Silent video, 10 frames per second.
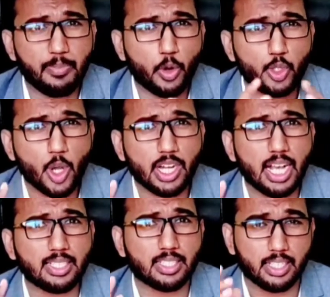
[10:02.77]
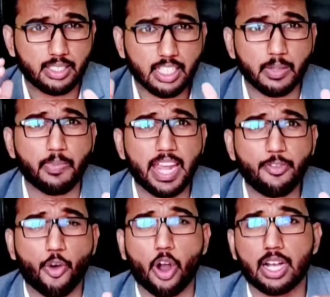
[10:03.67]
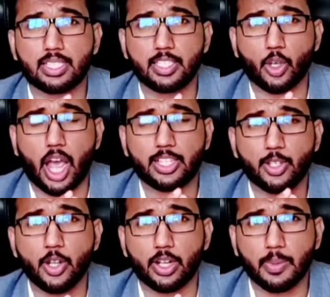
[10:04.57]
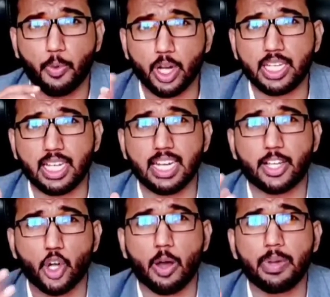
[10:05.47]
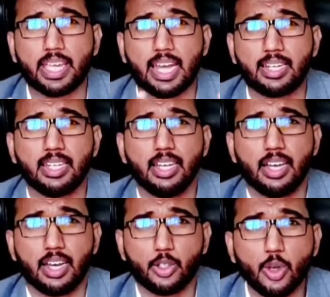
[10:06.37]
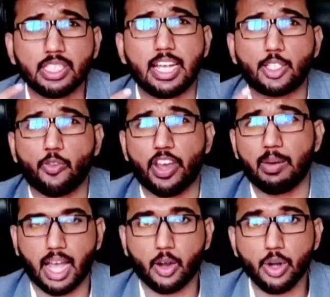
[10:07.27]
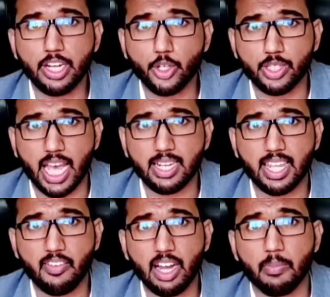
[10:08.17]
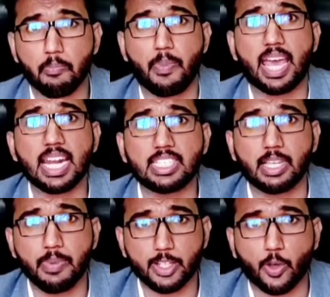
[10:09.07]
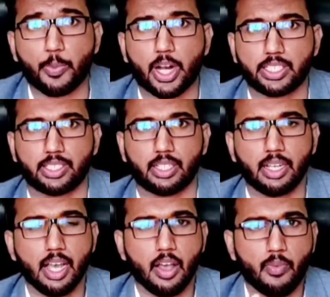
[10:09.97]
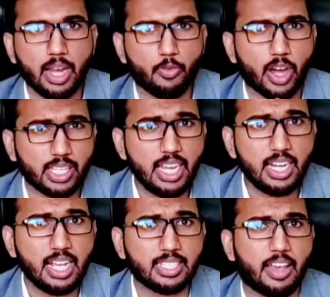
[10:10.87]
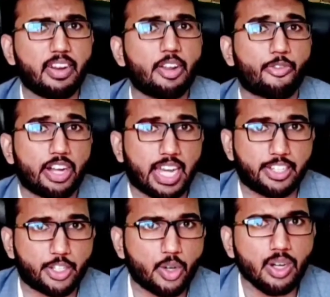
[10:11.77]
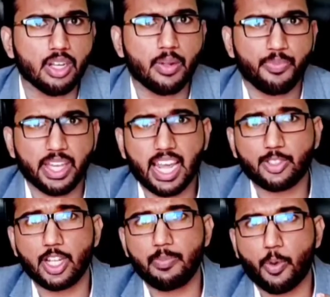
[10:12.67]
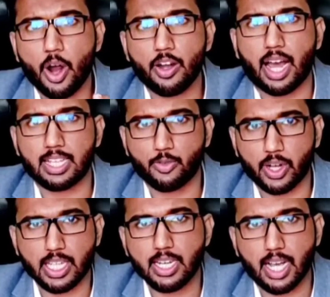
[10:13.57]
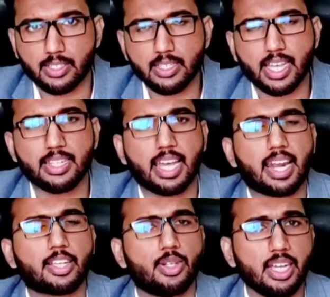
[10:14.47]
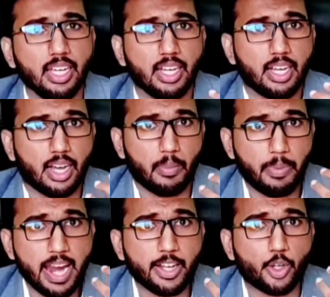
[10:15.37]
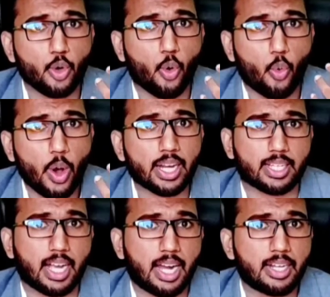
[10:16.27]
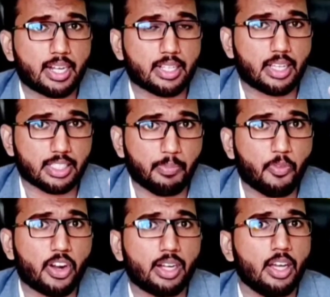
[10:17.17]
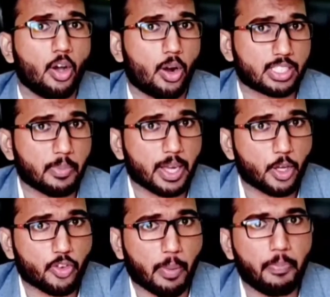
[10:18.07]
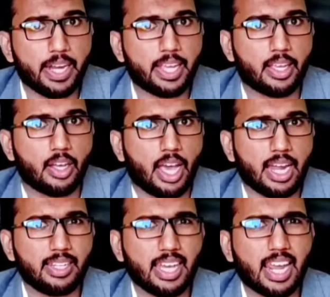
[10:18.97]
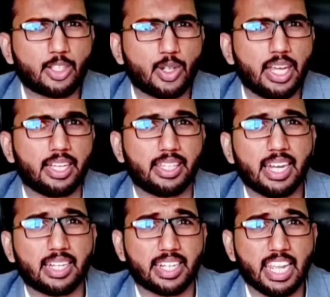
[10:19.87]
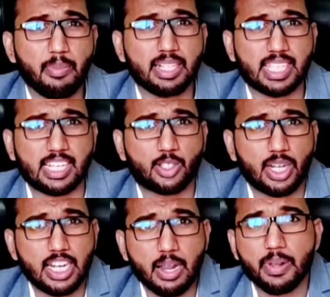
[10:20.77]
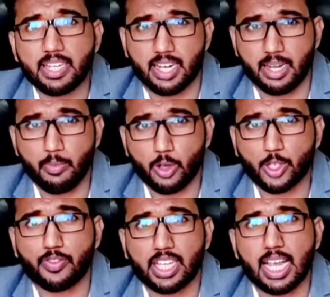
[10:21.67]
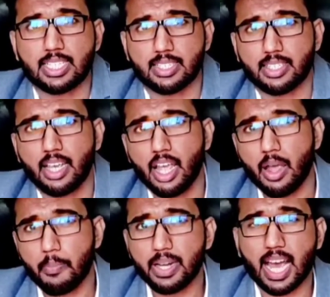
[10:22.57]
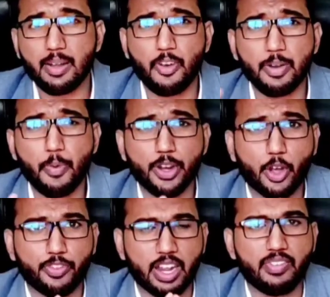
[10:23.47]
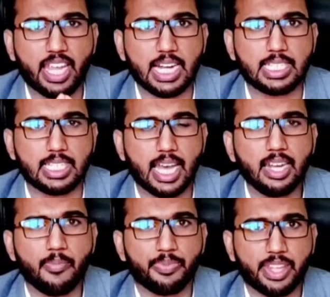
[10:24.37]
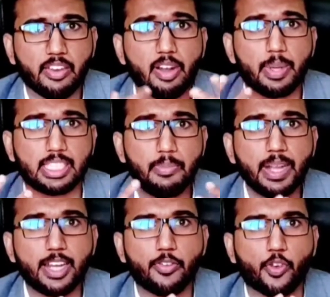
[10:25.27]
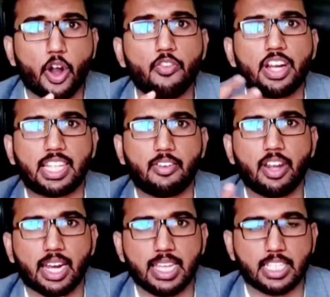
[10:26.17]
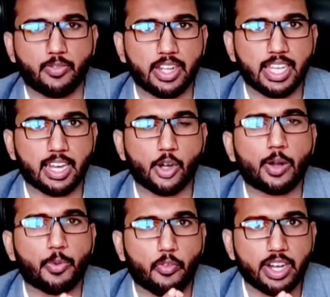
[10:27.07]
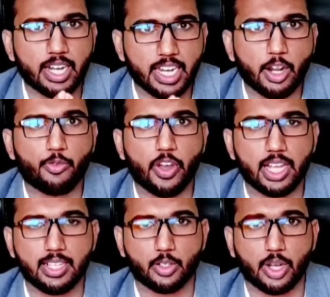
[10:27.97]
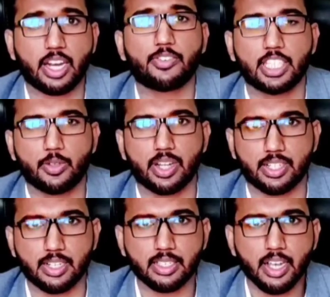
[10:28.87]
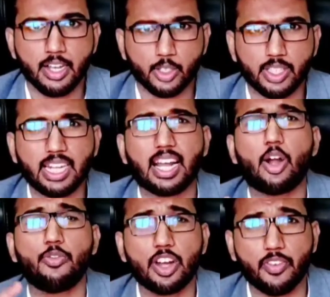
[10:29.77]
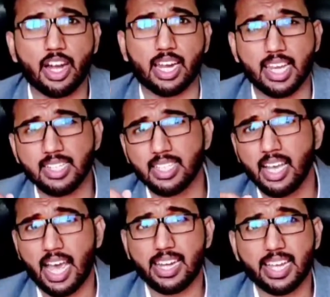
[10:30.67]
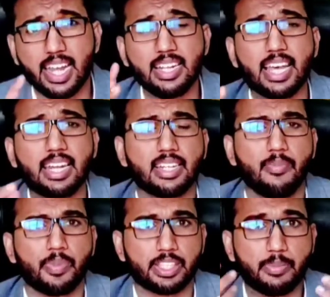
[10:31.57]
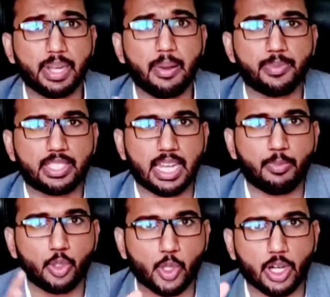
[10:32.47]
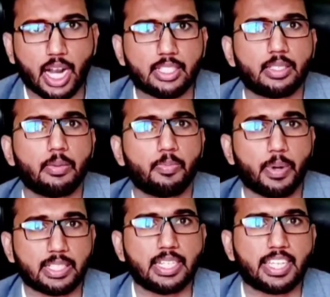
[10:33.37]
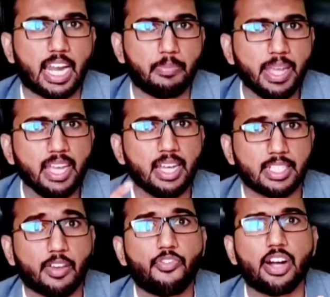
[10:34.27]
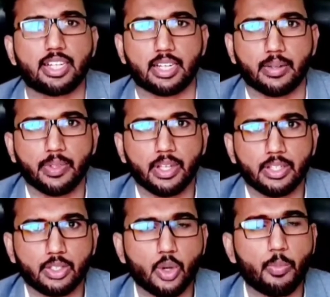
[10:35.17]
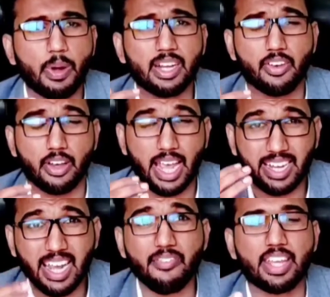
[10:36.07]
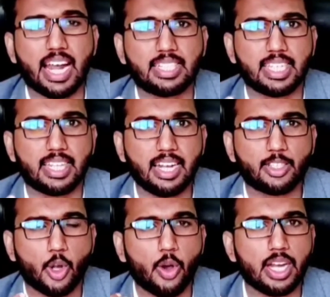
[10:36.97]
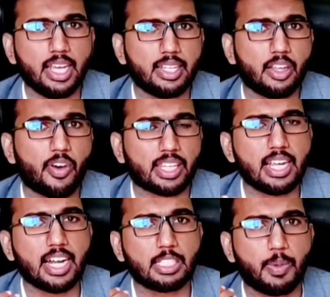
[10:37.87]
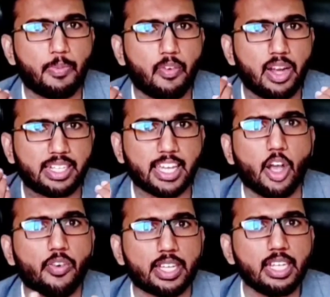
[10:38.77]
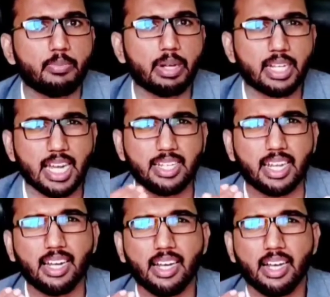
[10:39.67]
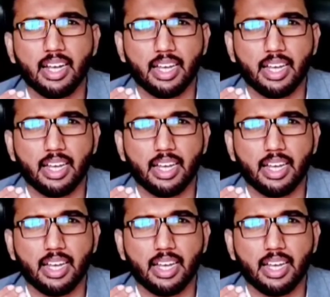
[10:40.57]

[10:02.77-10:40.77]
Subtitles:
that bourgeois class's main focus is actually on the political, economic and those kinds of elements. According to that, they will manage the means of production. While working class have a different attitude, they are actually born as working classes and they are actually made to work under someone or some kind of company, and their dream is actually limited in most of the cases. But at one point of time we can see that there will be some kind of conflict that will arise when they are not provided enough wages or enough situations. So that conflict will arise, and again that sometimes that bourgeois class person can be subverted. So but again we can see that slowly the working class people will take over it, but later